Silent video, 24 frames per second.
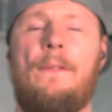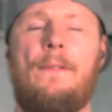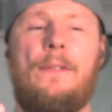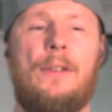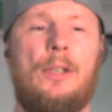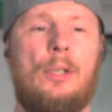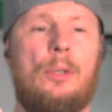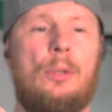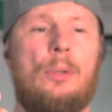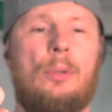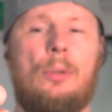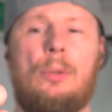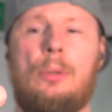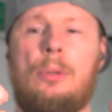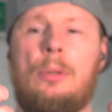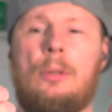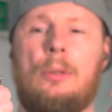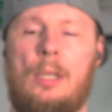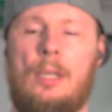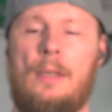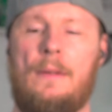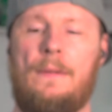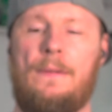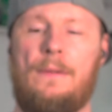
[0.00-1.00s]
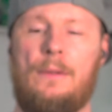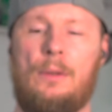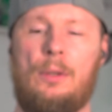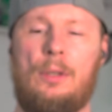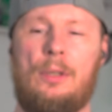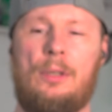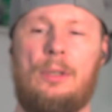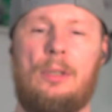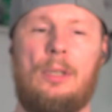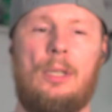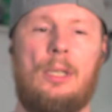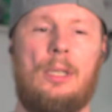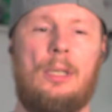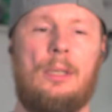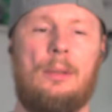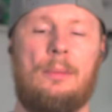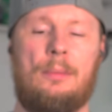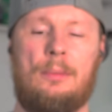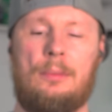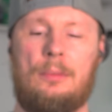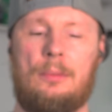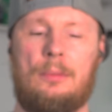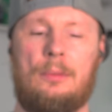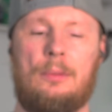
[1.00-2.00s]
feel the same.
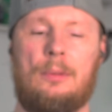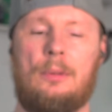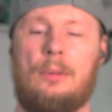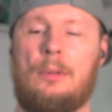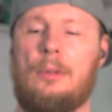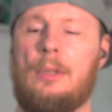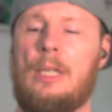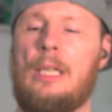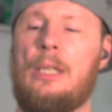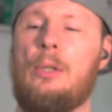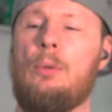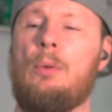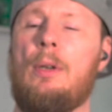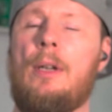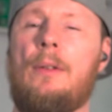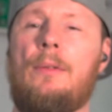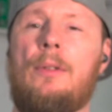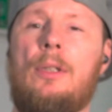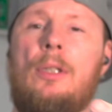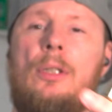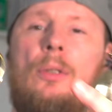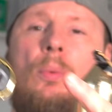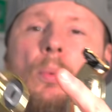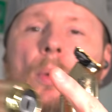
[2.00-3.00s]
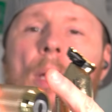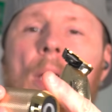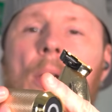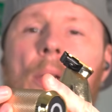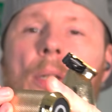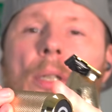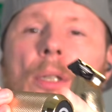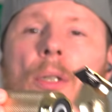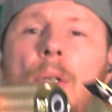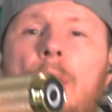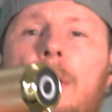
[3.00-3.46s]
They do have this rounded